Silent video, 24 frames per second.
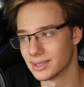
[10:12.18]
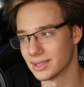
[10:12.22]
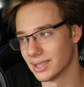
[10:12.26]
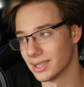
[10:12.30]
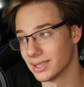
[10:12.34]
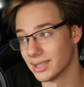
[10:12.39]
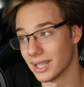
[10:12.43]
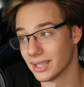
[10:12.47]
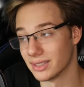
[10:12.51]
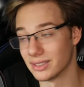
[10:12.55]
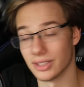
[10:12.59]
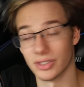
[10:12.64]
uh,
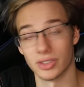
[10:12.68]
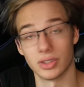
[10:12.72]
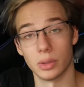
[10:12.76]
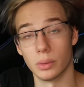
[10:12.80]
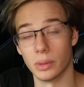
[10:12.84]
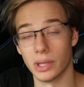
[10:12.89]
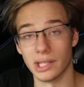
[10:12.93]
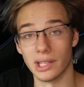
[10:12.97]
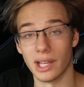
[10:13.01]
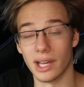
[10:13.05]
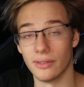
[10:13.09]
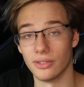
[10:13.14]
that's just the
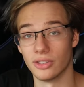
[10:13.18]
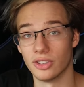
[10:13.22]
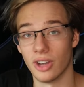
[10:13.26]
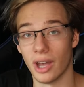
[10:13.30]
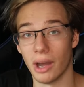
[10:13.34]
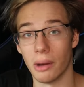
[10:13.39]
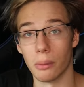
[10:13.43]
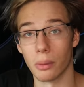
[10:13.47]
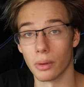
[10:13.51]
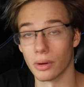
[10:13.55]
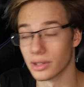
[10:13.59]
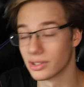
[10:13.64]
way live
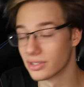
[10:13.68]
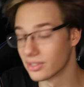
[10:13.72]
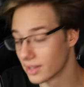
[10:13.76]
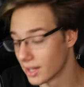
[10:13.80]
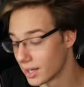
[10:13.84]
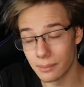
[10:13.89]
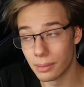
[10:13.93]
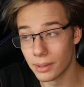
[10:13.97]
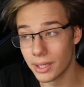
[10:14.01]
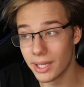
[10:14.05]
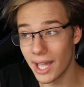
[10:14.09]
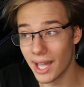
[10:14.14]
chat works.
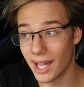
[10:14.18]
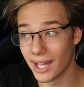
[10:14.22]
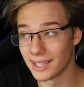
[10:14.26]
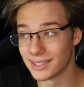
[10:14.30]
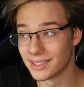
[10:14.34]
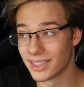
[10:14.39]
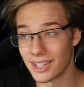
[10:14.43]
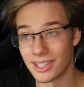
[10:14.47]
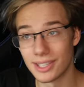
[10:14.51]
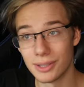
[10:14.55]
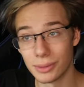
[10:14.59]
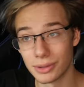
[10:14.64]
But yeah,
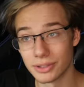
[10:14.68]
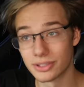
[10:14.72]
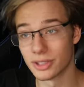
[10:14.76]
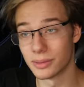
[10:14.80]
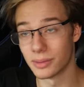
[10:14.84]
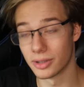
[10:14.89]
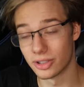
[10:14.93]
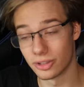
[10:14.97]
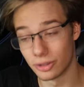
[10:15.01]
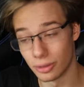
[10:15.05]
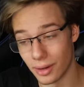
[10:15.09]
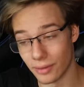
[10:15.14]
thank you all so
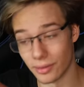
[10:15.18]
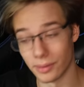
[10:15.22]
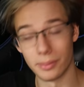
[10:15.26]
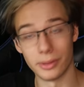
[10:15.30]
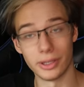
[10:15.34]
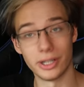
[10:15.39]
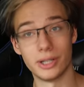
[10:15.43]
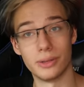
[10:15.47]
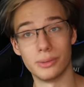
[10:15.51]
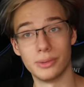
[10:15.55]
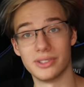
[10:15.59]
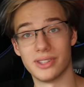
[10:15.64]
much to
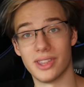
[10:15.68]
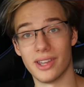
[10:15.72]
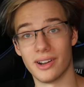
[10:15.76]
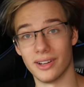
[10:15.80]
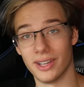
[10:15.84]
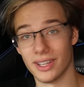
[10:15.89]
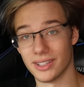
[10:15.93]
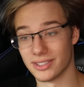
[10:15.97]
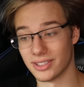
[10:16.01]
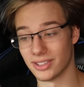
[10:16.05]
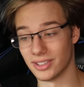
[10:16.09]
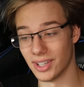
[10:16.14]
everybody who was there
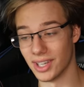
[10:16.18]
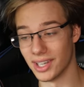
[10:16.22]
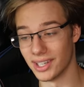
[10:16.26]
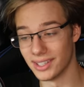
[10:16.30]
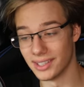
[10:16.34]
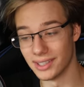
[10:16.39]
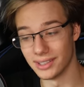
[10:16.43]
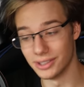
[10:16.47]
yesterday.